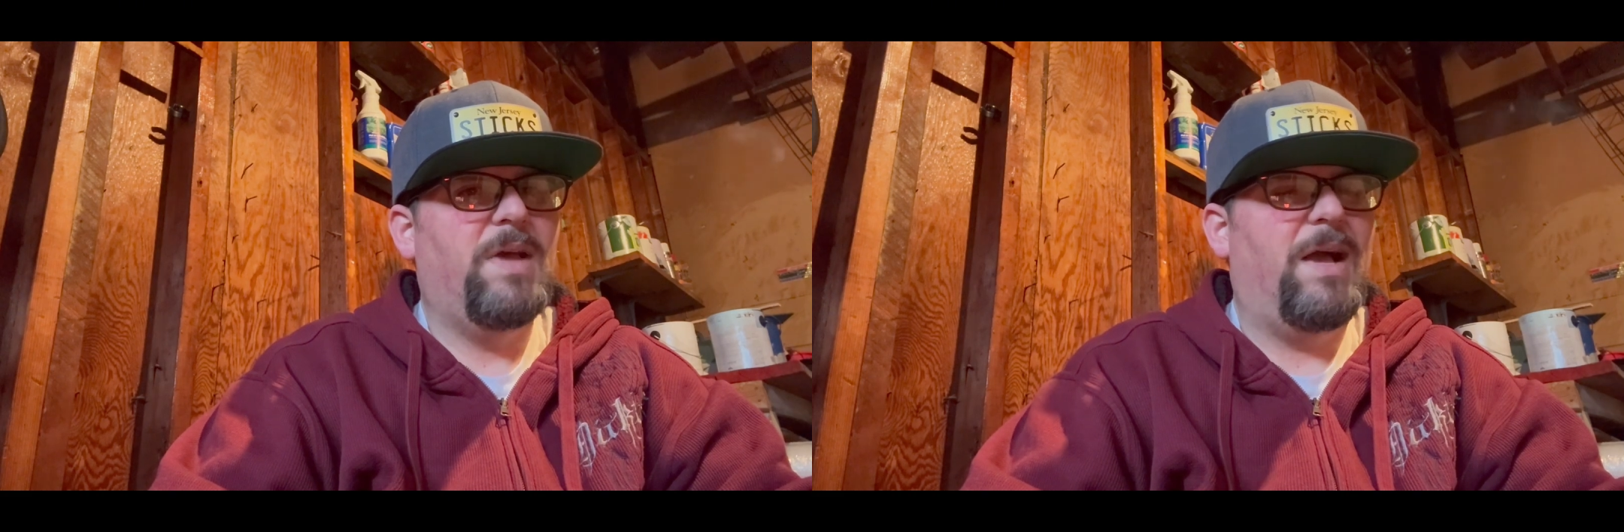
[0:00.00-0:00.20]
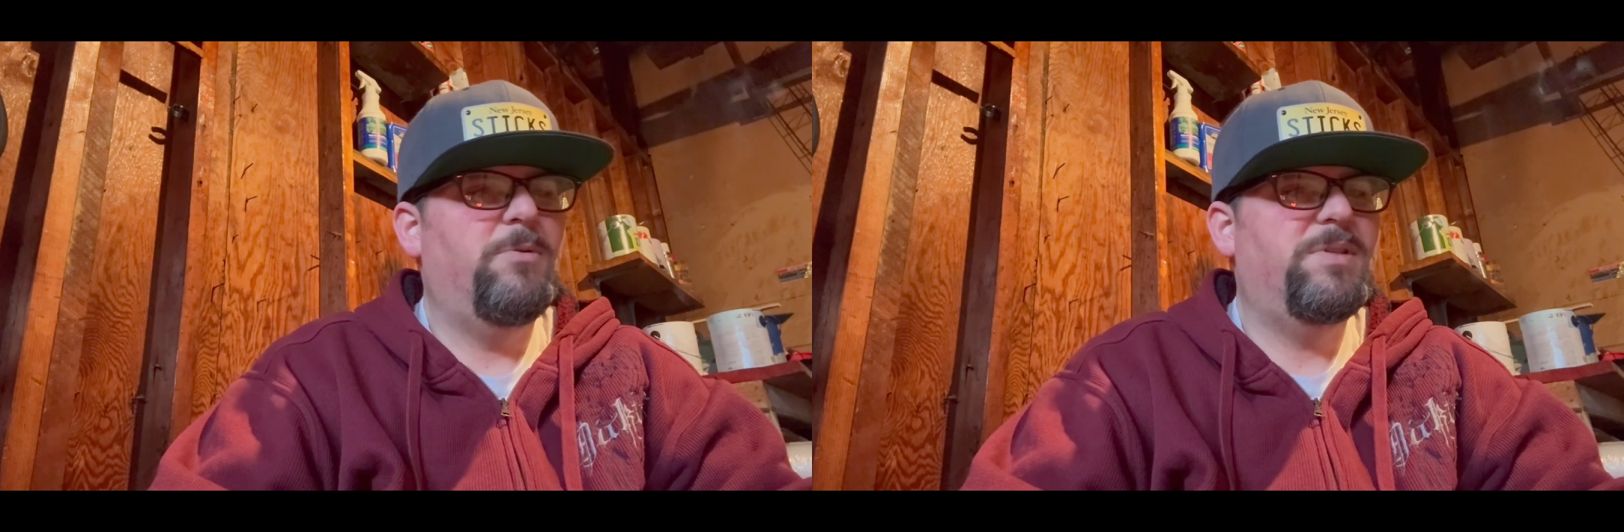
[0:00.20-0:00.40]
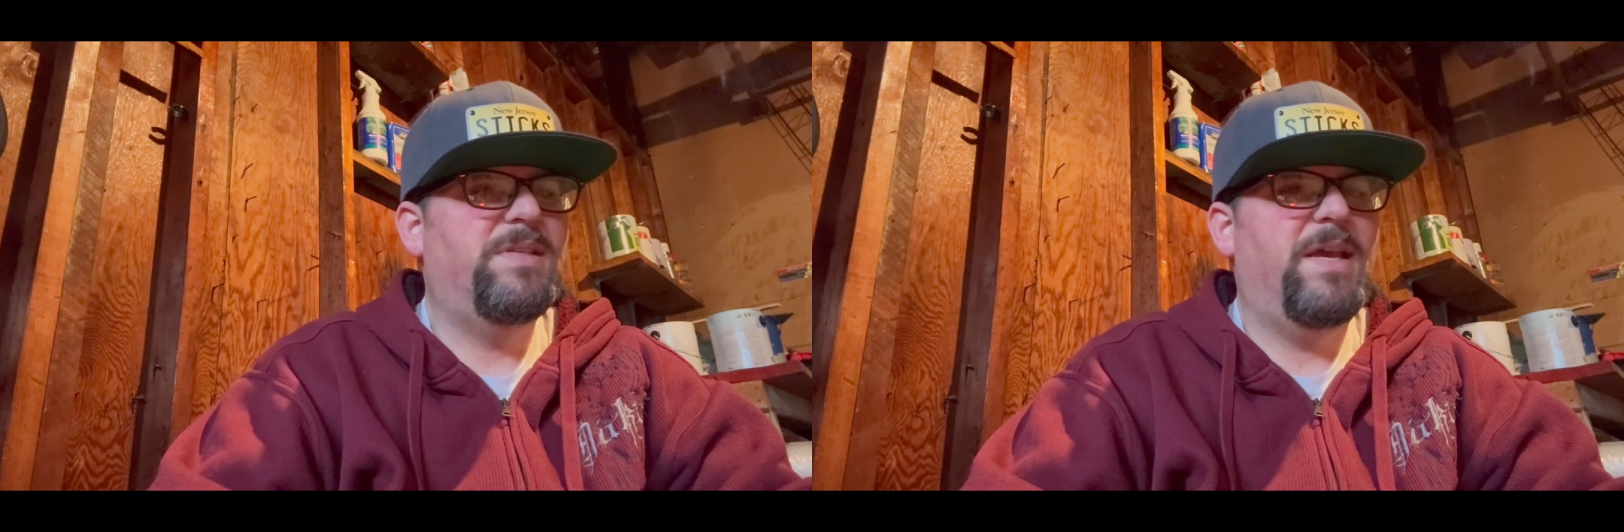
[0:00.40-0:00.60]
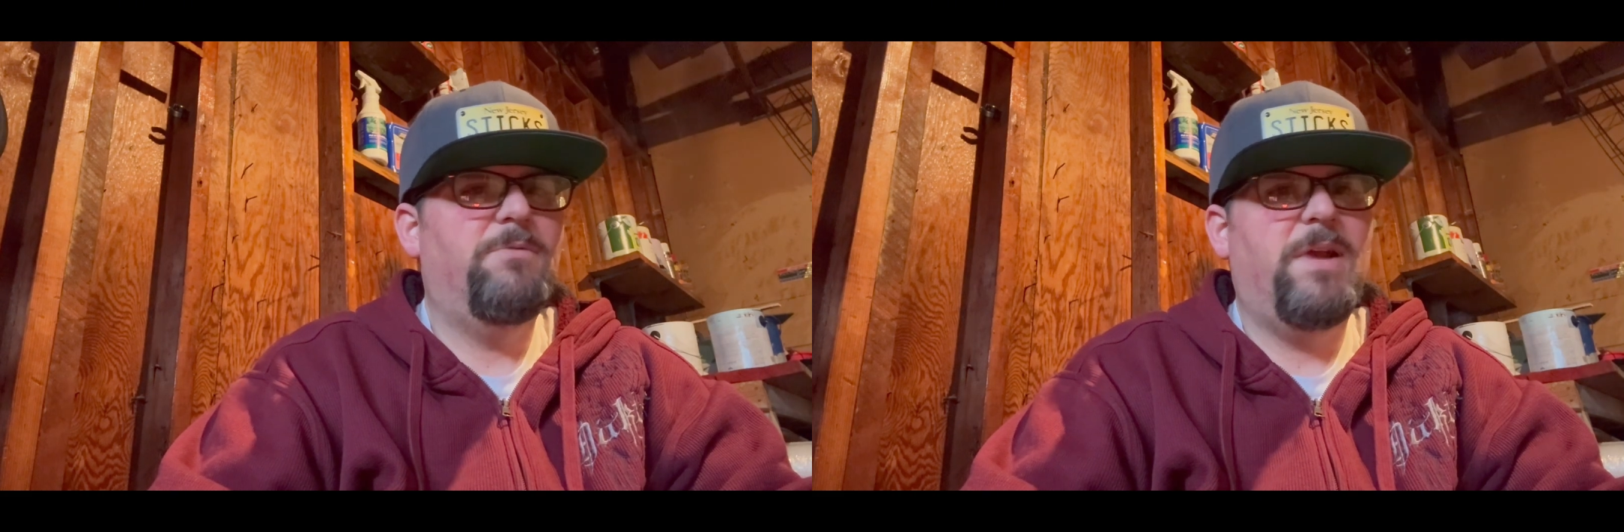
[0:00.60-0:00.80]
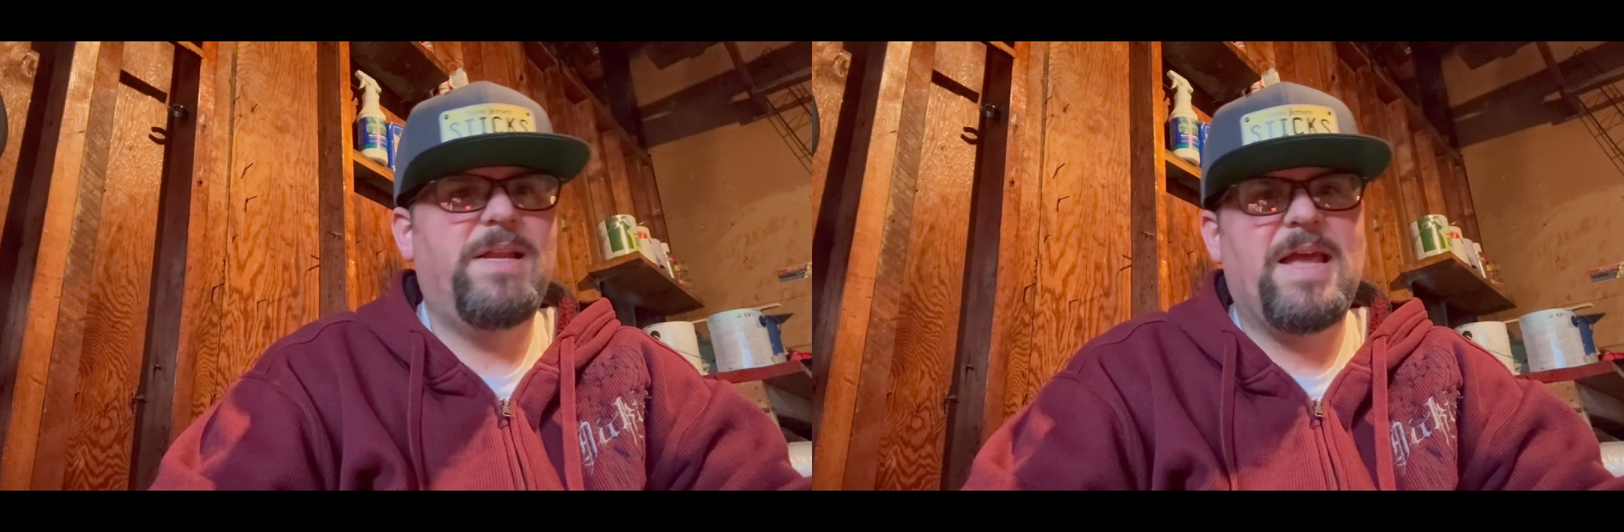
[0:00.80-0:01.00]
I would say
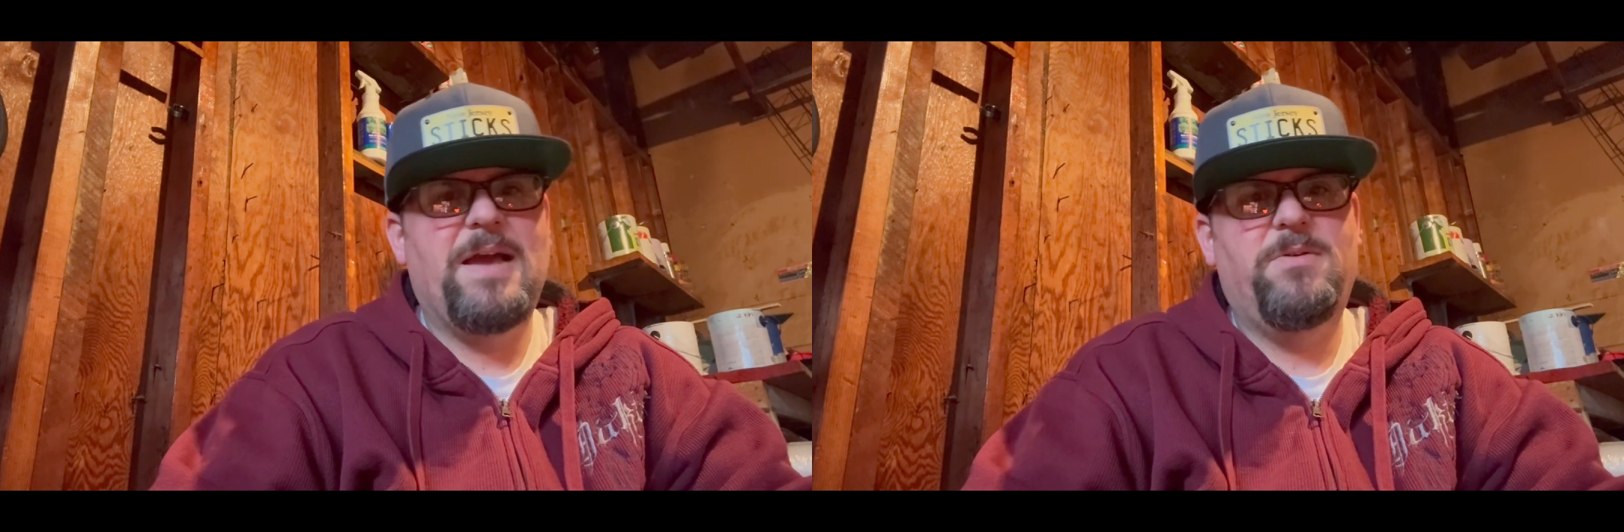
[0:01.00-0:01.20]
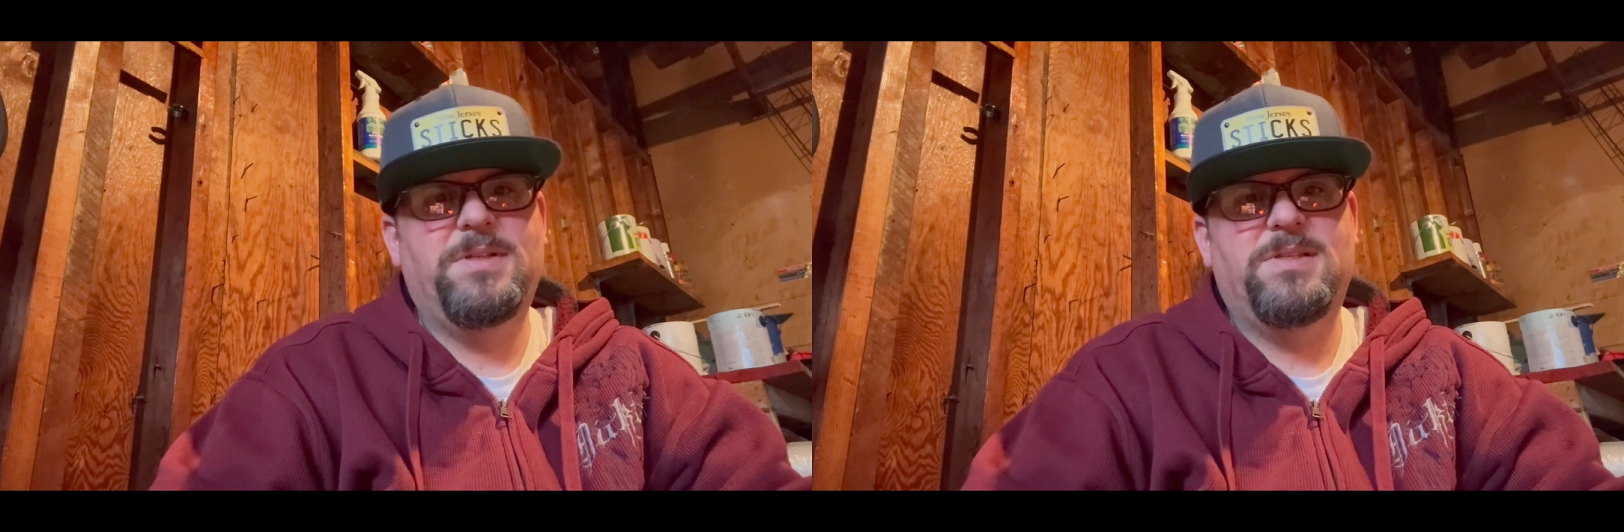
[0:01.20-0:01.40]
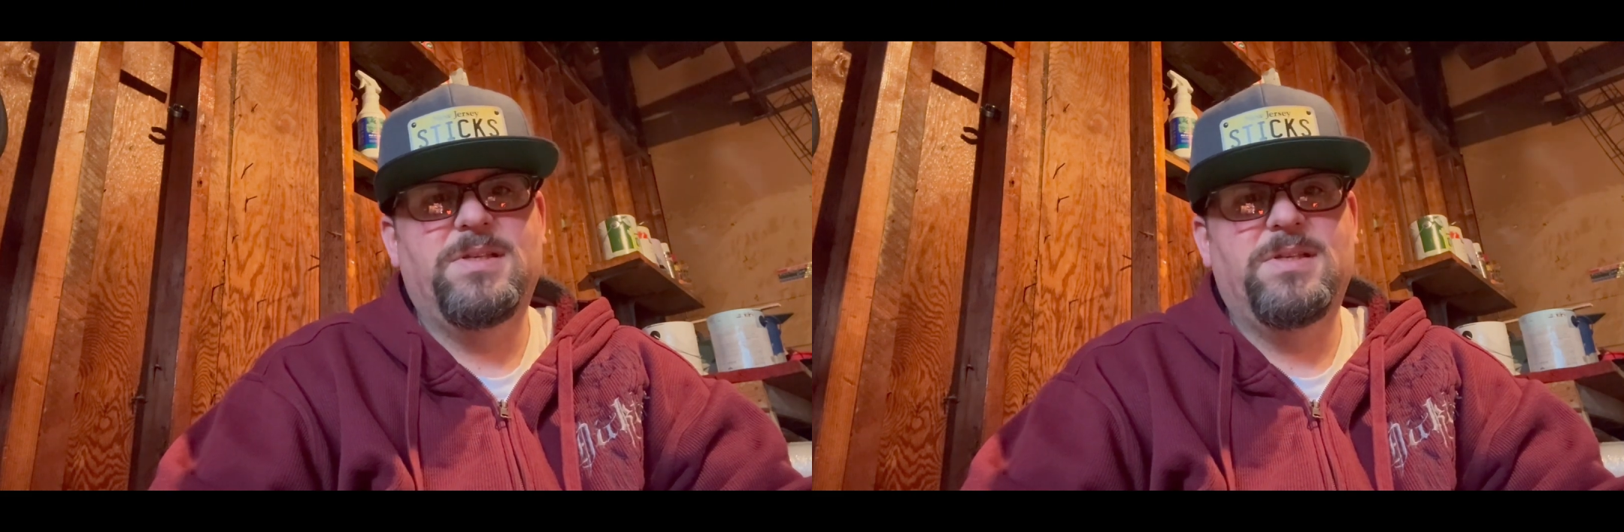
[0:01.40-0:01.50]
right now